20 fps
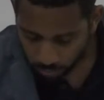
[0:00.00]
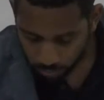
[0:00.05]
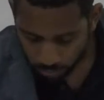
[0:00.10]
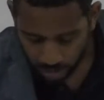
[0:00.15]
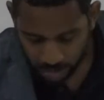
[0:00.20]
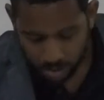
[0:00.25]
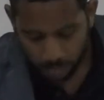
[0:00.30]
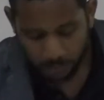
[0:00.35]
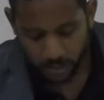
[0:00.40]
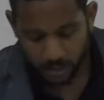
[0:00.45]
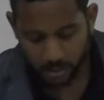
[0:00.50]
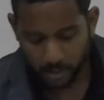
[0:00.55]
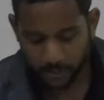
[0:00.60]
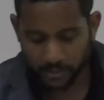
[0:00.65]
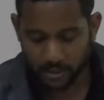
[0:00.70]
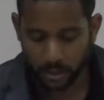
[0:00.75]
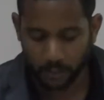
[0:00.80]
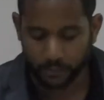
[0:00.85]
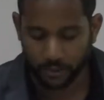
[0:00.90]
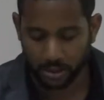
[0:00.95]

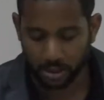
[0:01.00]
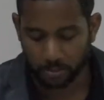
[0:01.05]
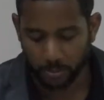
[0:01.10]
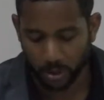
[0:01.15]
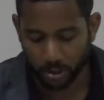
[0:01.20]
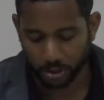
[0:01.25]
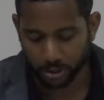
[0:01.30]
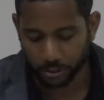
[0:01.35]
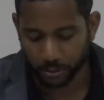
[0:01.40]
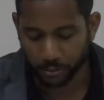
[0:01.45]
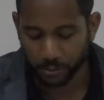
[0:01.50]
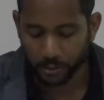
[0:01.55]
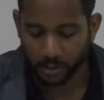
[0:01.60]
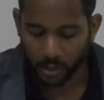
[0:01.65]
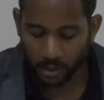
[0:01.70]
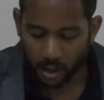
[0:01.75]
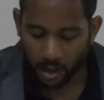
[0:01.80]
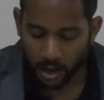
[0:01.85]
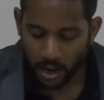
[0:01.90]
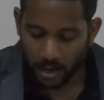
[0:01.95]
self-expression.
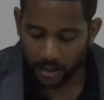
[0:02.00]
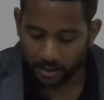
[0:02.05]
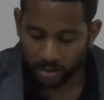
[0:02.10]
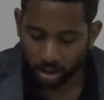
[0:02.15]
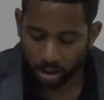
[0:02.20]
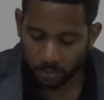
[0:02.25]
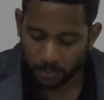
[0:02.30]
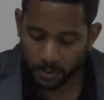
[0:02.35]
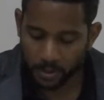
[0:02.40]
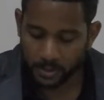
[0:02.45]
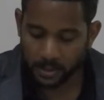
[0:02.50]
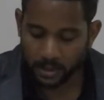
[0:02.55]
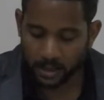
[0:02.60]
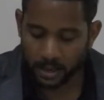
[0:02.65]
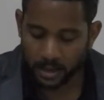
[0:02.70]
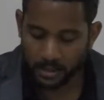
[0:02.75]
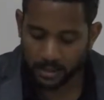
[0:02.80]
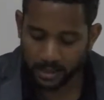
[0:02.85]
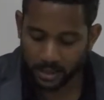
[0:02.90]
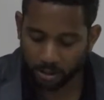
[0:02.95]
Art therapists and
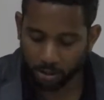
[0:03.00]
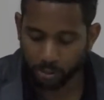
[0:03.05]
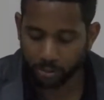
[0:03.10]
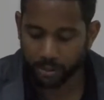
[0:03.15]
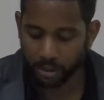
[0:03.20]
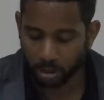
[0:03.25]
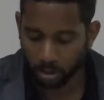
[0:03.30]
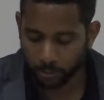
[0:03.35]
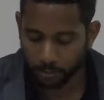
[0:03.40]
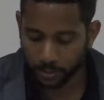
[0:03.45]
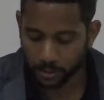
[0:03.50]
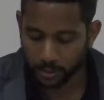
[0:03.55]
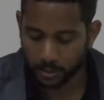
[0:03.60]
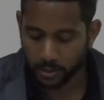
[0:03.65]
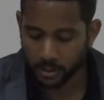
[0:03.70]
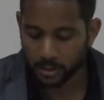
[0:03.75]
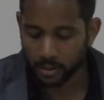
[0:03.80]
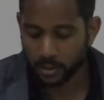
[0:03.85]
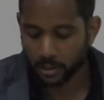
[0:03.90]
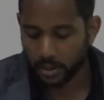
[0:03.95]
art
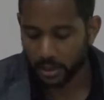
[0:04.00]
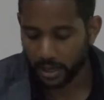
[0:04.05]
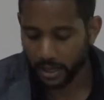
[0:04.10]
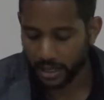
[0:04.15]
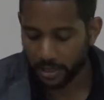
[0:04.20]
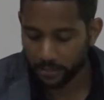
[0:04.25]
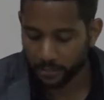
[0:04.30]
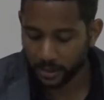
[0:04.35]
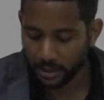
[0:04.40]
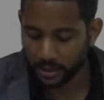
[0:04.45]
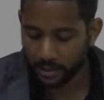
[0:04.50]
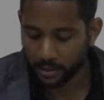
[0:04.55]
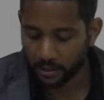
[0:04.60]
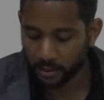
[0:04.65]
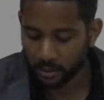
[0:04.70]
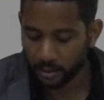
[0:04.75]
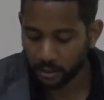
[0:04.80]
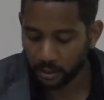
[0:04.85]
psychotherapists aim to